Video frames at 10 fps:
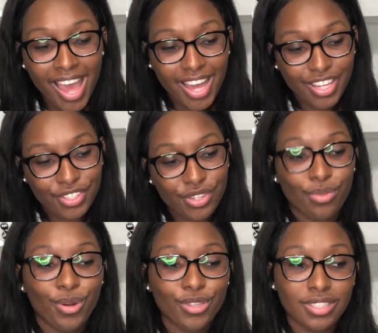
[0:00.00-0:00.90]
And so
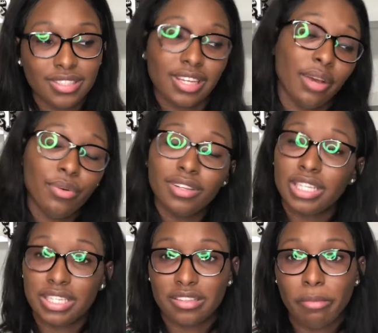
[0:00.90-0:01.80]
Rosa's like, well,
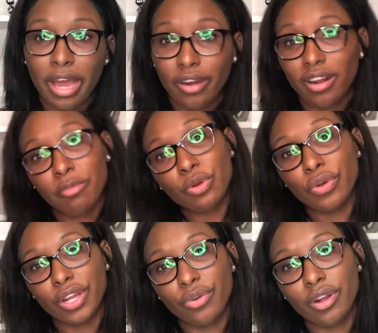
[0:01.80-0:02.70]
that doesn't matter. I'm
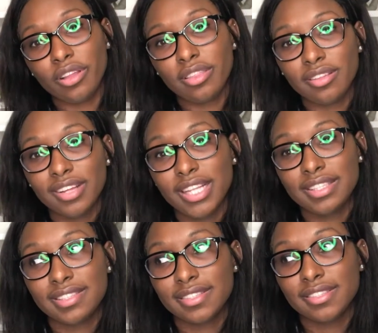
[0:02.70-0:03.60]
going north.
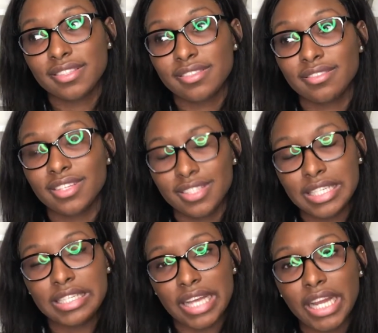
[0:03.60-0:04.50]
It's
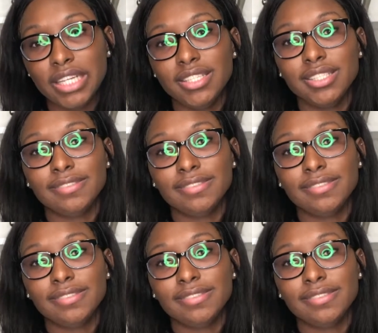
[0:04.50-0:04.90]
decided.